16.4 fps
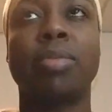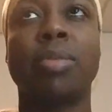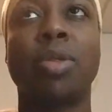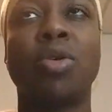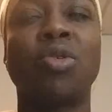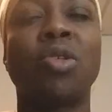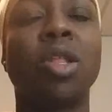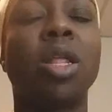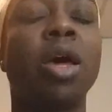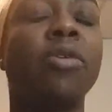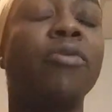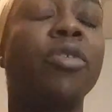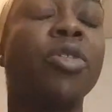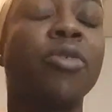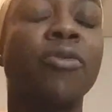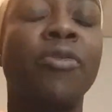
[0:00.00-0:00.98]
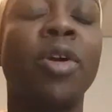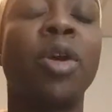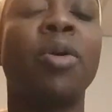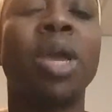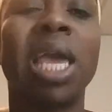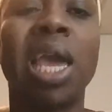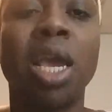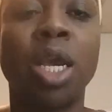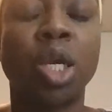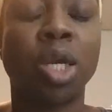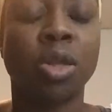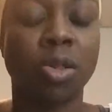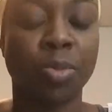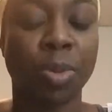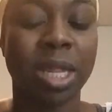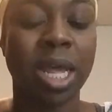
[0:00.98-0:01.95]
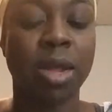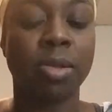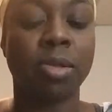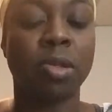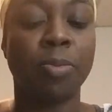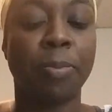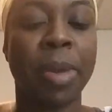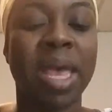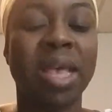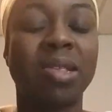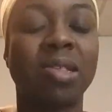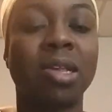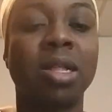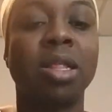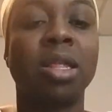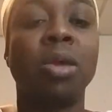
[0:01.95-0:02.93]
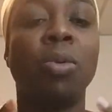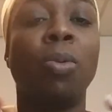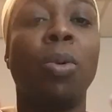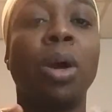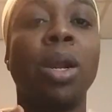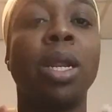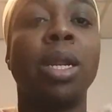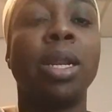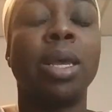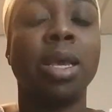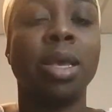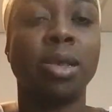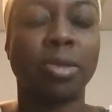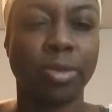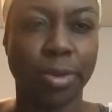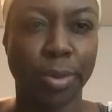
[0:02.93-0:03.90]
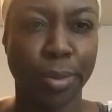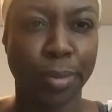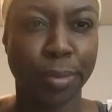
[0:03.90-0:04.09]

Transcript: there's a lot of other variations, but that's basically what it is.